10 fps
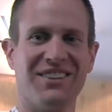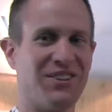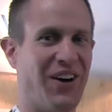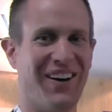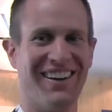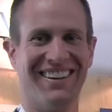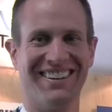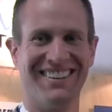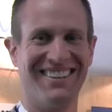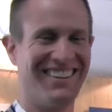Sorry.
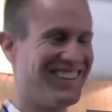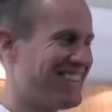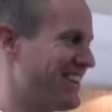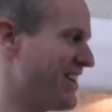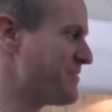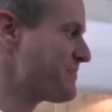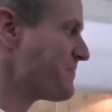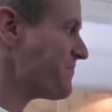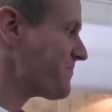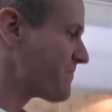Okay.
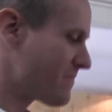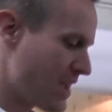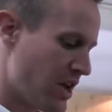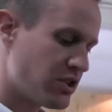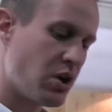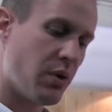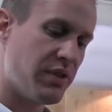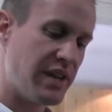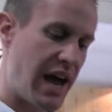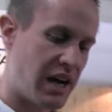
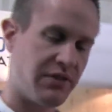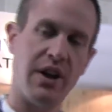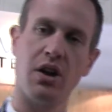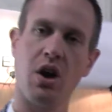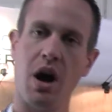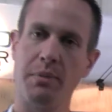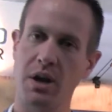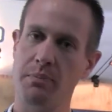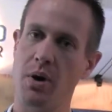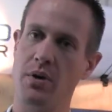So the activated
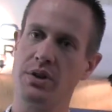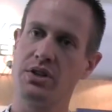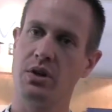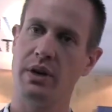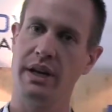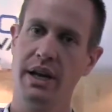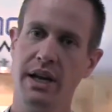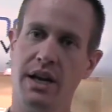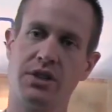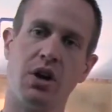carbon component to it
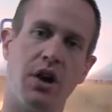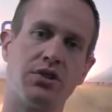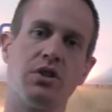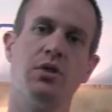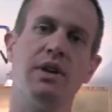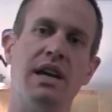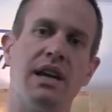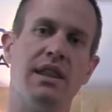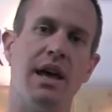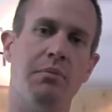is also
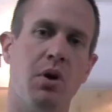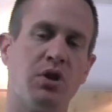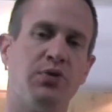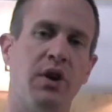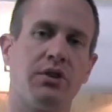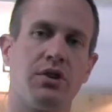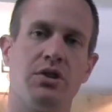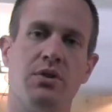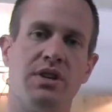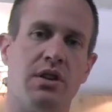unique in that most
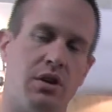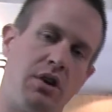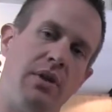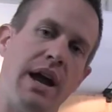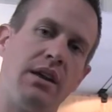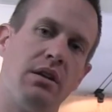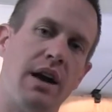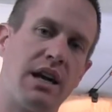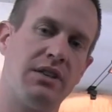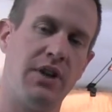filters use either a
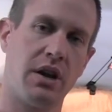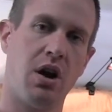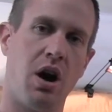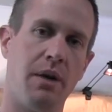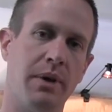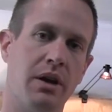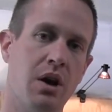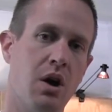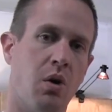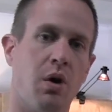granular activated
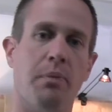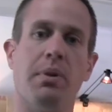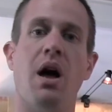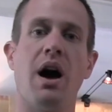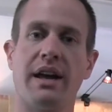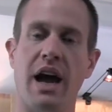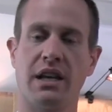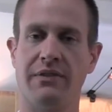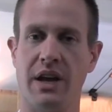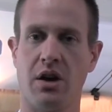carbon or a block
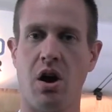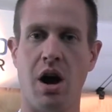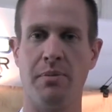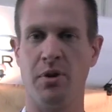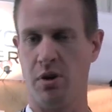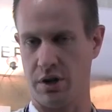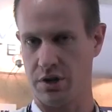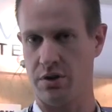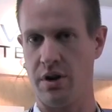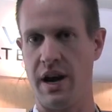activated carbon or
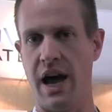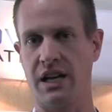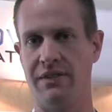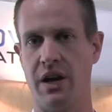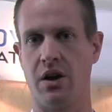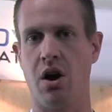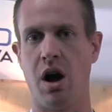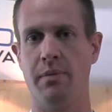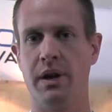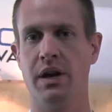extruded activated
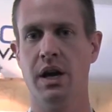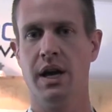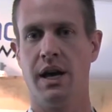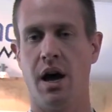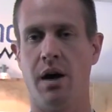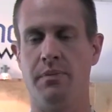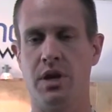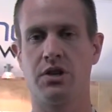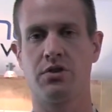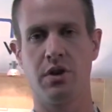carbon.
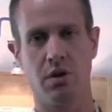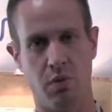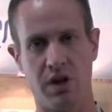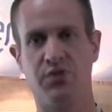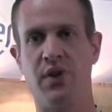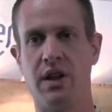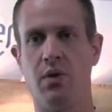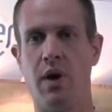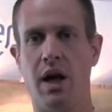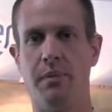The extruded works
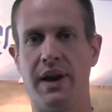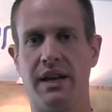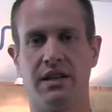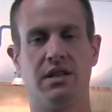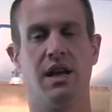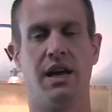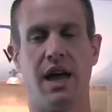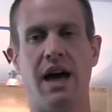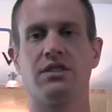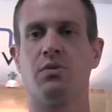fairly well, but
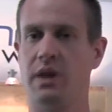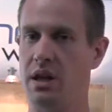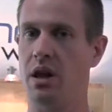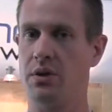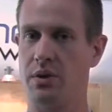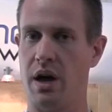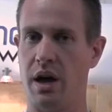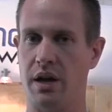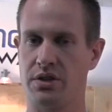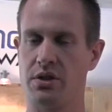it has a really
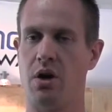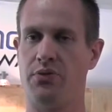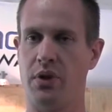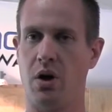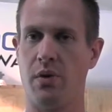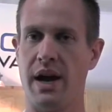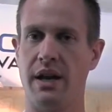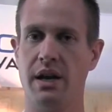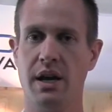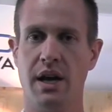low, slow flow
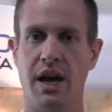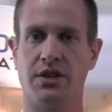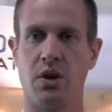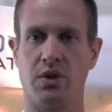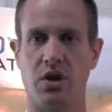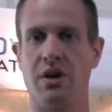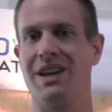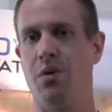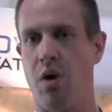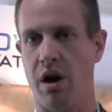rate, and so it's hard
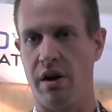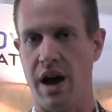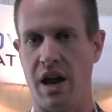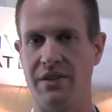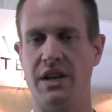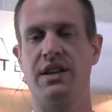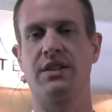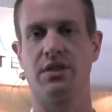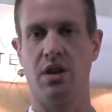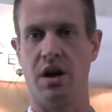to get water out of it. It
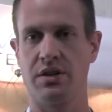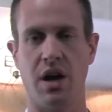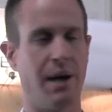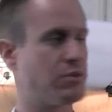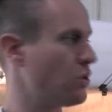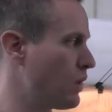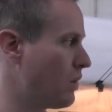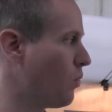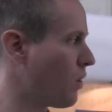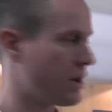takes a long time, so it
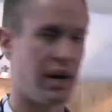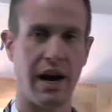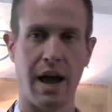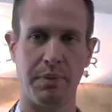wouldn't work in an